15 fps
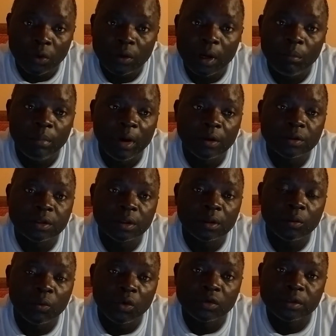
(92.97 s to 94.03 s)
about
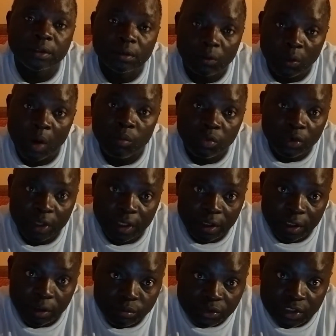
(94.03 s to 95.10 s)
what
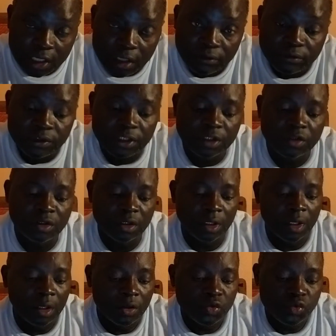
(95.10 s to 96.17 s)
Rwabugiri himself did
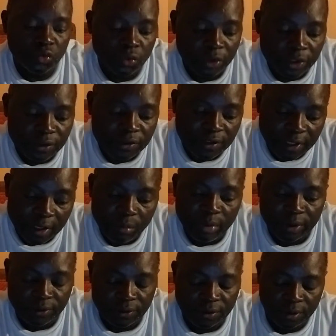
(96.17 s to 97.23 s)
to his
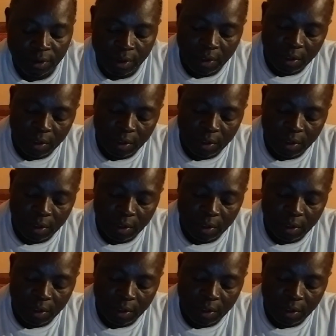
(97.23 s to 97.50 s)
neighbors.